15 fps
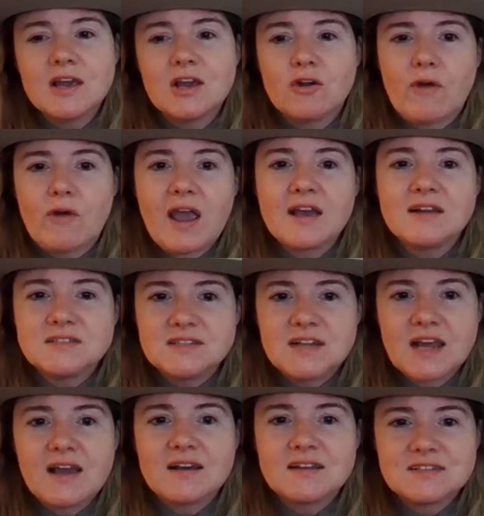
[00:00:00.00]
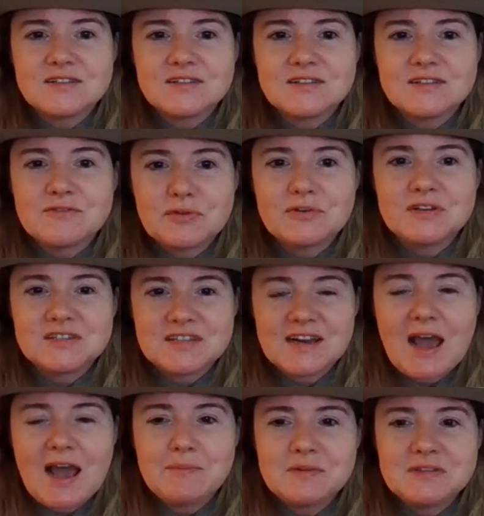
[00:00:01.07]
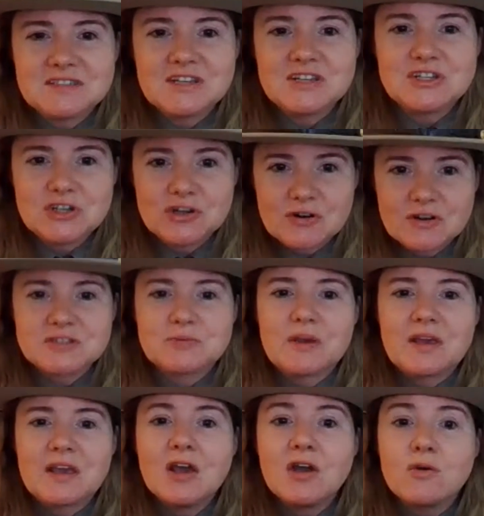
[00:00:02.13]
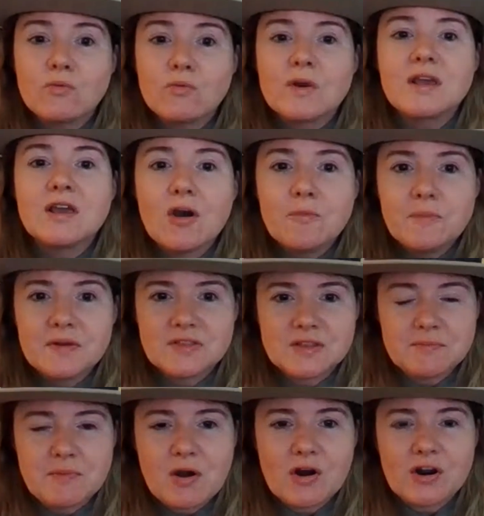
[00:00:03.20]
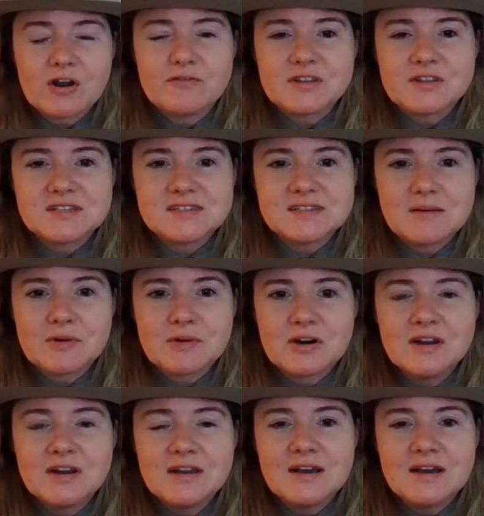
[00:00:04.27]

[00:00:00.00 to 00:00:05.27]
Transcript: grand dance of employees that happens each year as we reopen the park for the summer